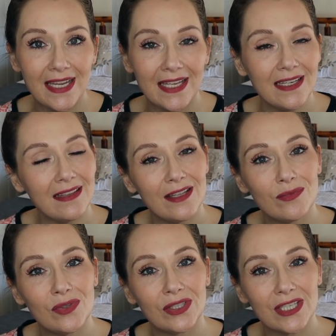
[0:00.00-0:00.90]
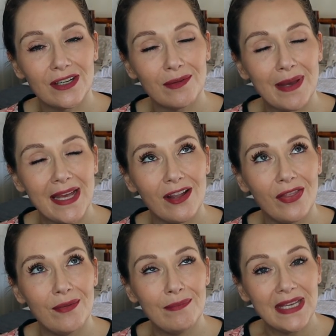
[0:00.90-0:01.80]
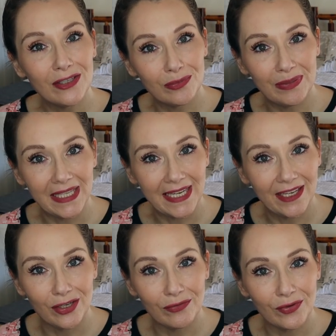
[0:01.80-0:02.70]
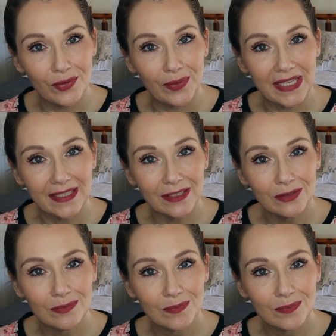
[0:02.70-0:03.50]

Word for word: and then we'll talk about the meal plan for the week.